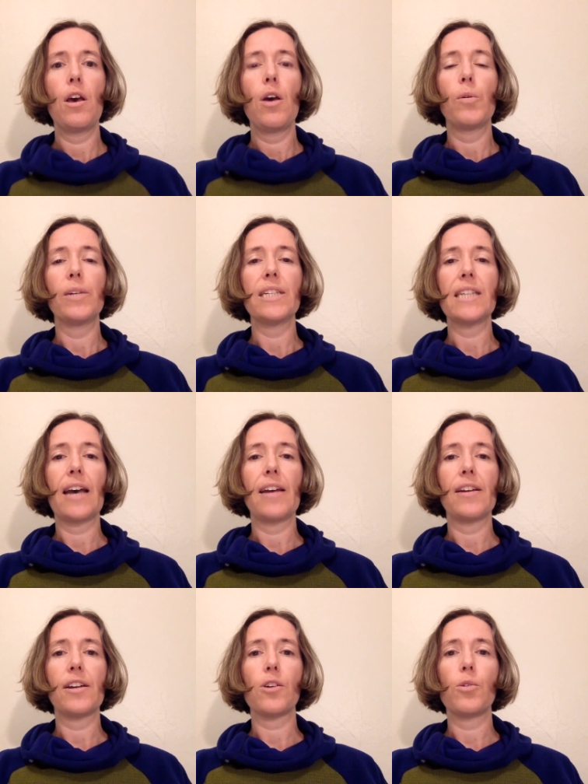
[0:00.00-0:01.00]
We sat
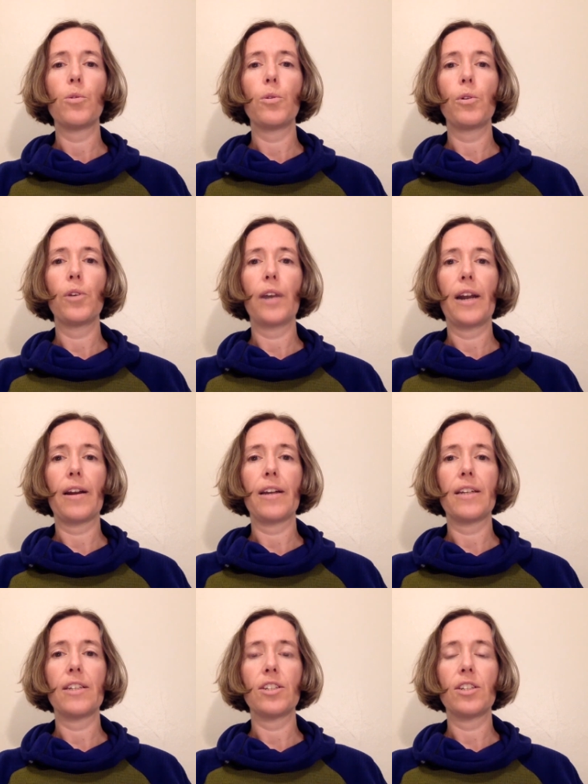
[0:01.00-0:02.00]
in a cool, air
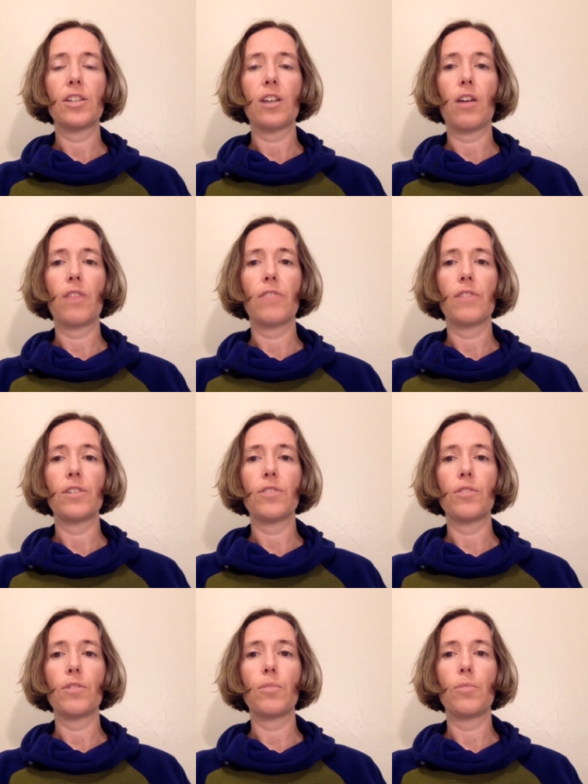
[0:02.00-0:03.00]
conditioned conference
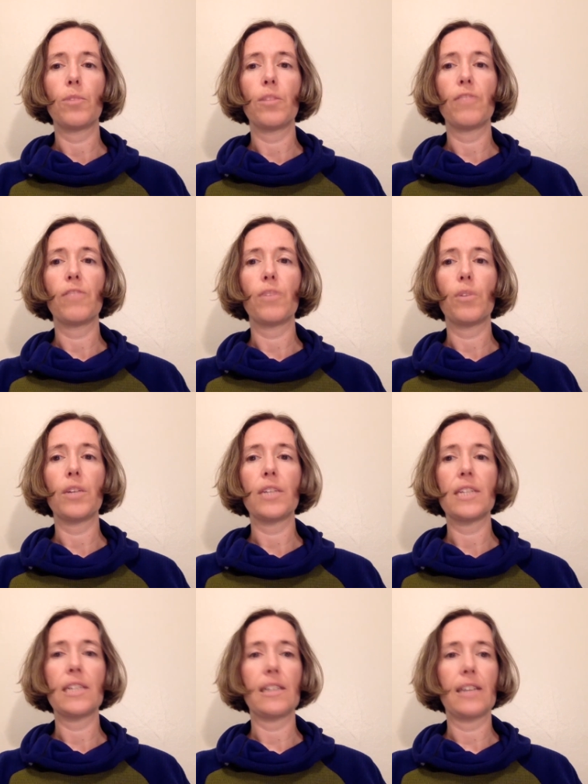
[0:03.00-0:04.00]
room with floor to
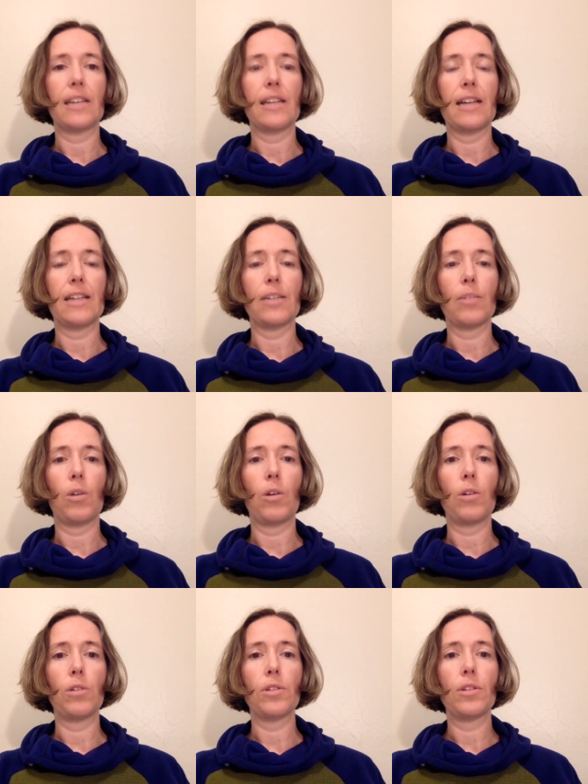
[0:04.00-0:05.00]
ceiling glass
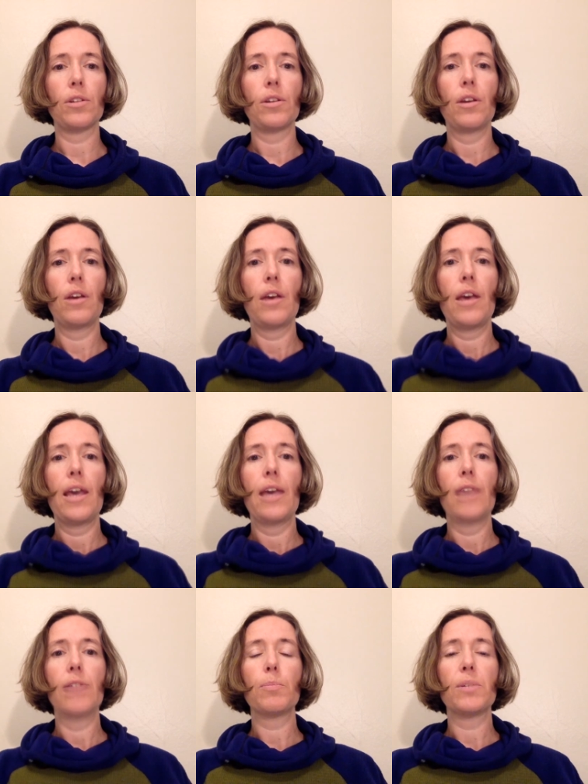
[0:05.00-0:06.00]
walls. He
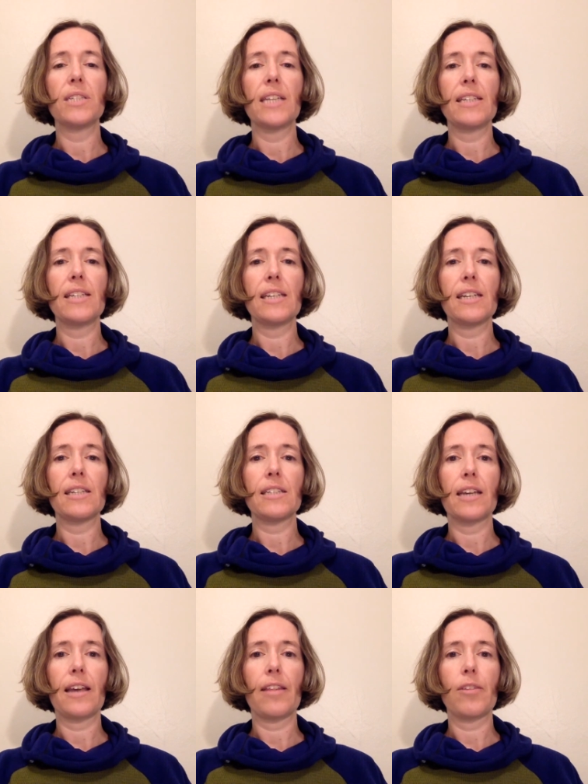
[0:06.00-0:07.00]
was presenting
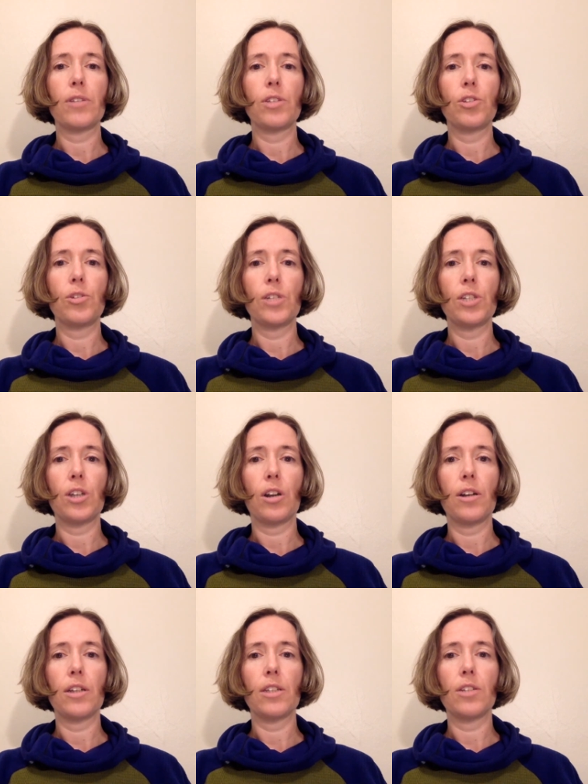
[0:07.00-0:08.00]
together with Jewish
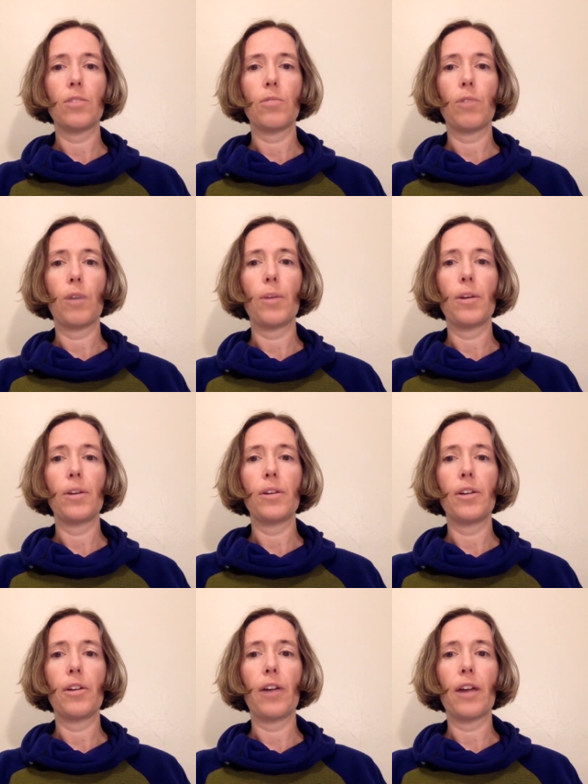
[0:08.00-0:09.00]
artist Robert
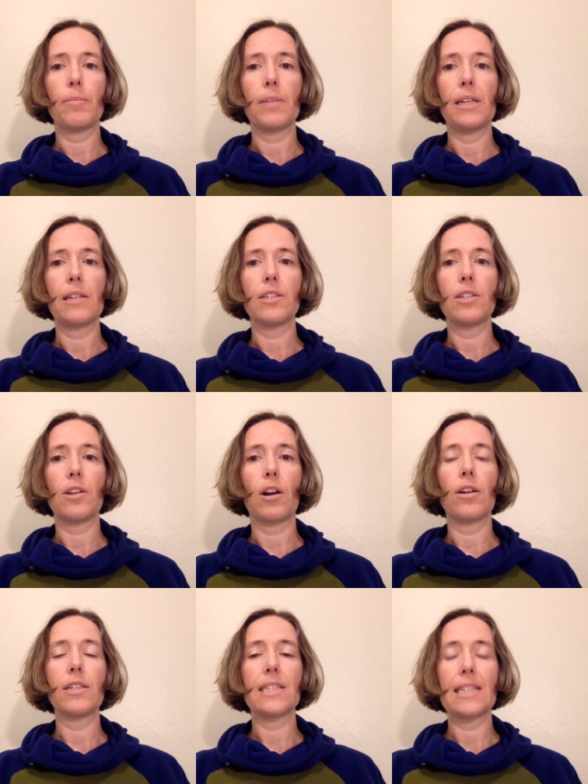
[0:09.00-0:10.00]
Yerachmiel
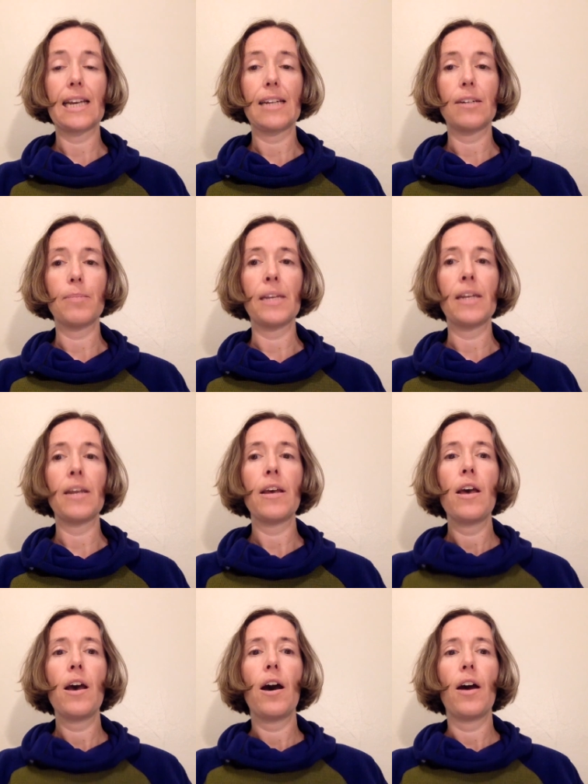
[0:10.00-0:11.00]
Sniderman
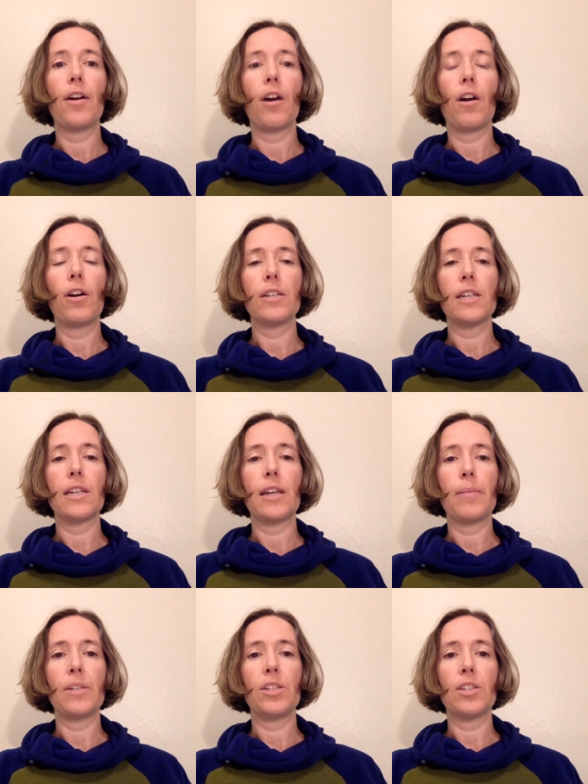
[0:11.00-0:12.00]
on art and
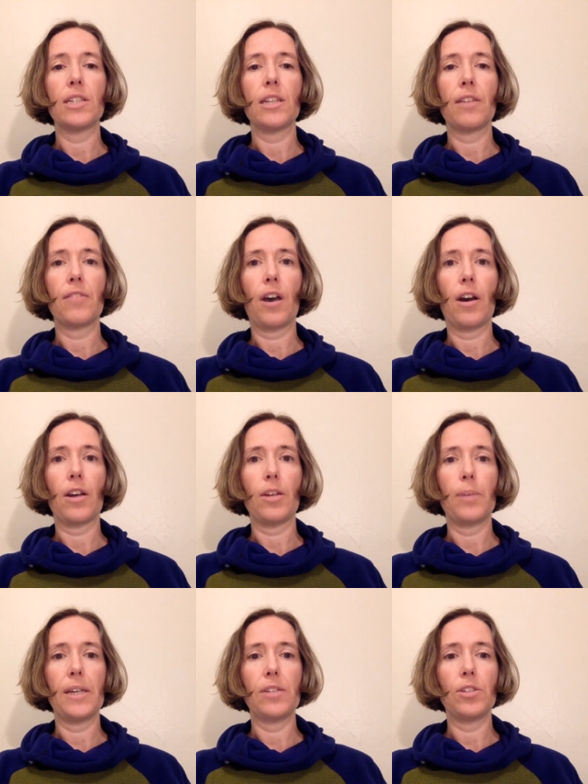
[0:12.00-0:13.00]
images of the
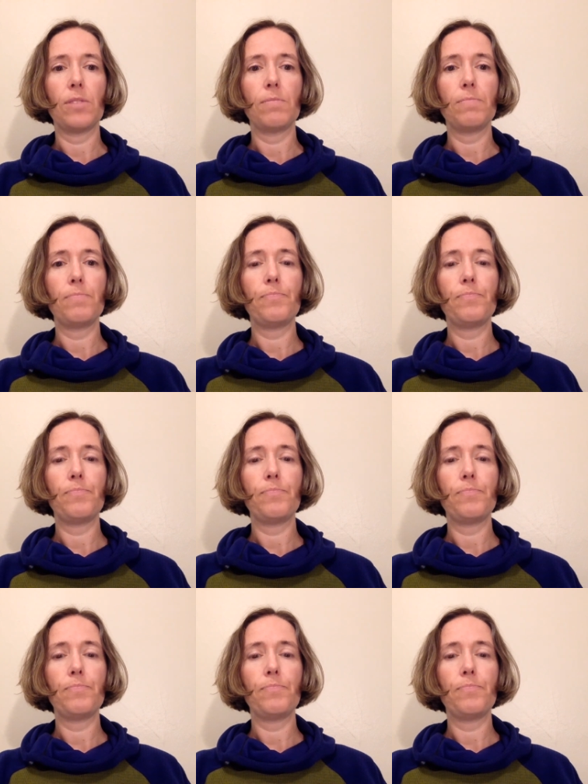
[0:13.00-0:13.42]
occupation.